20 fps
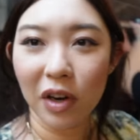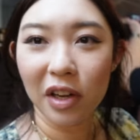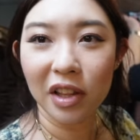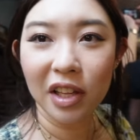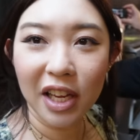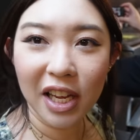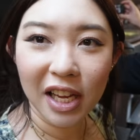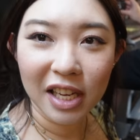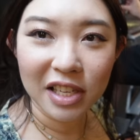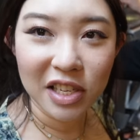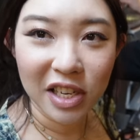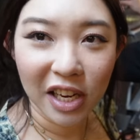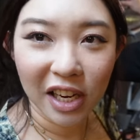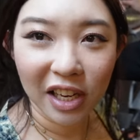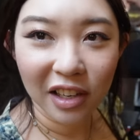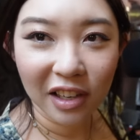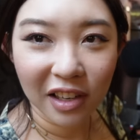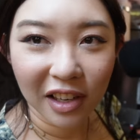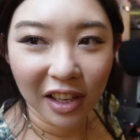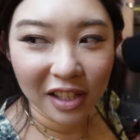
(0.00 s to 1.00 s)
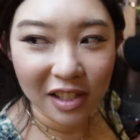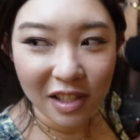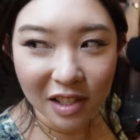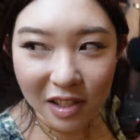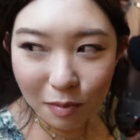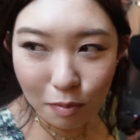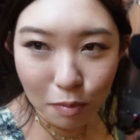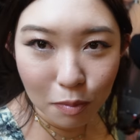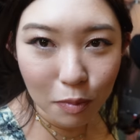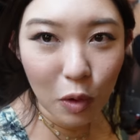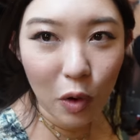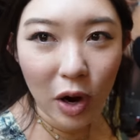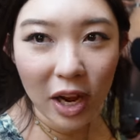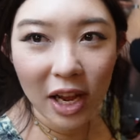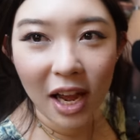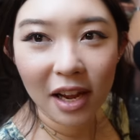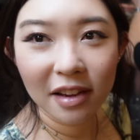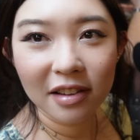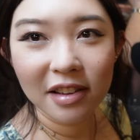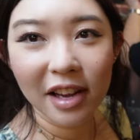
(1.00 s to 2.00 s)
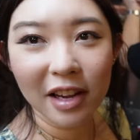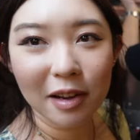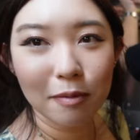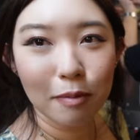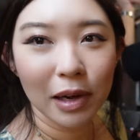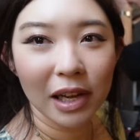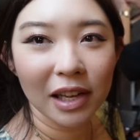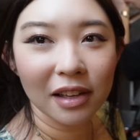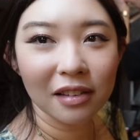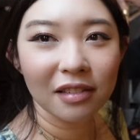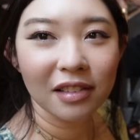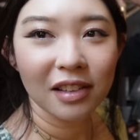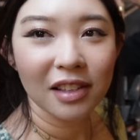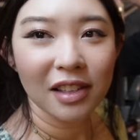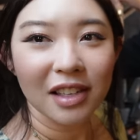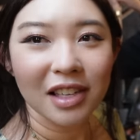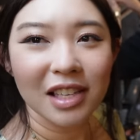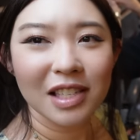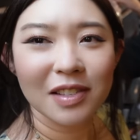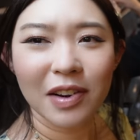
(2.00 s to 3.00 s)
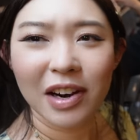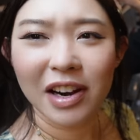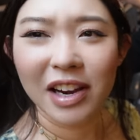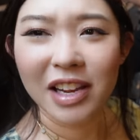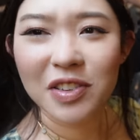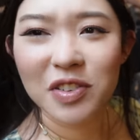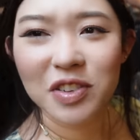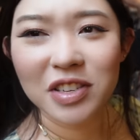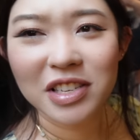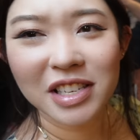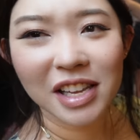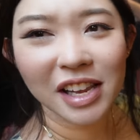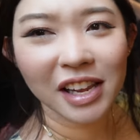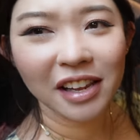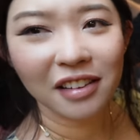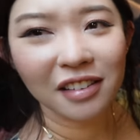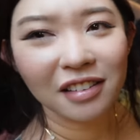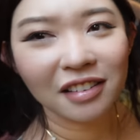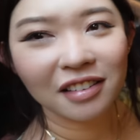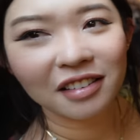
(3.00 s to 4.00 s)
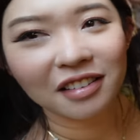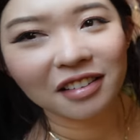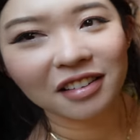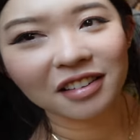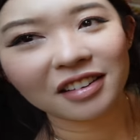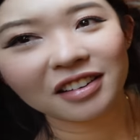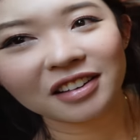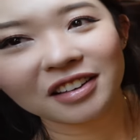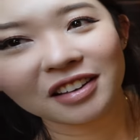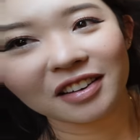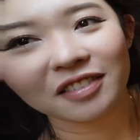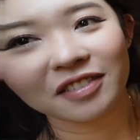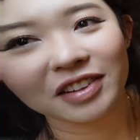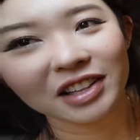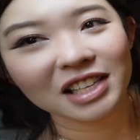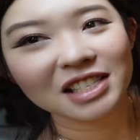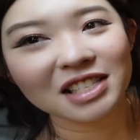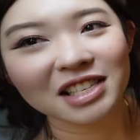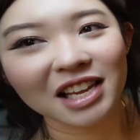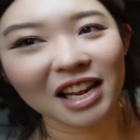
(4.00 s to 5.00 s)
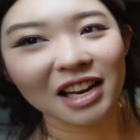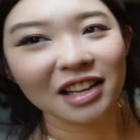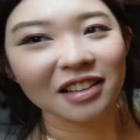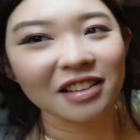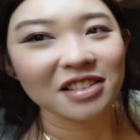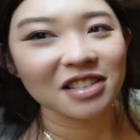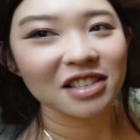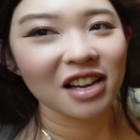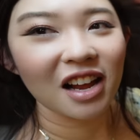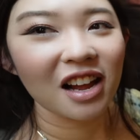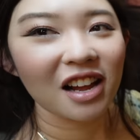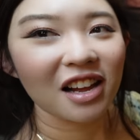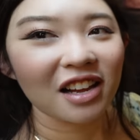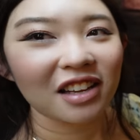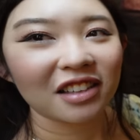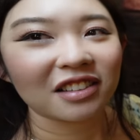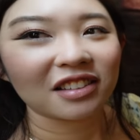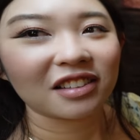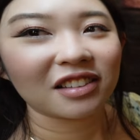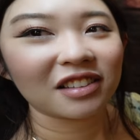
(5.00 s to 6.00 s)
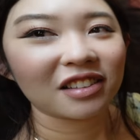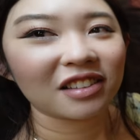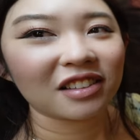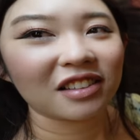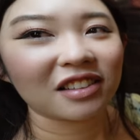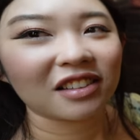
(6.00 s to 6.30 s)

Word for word: We're in the kitchen. It's quite hectic, but it's very interesting. Felix getting the shot.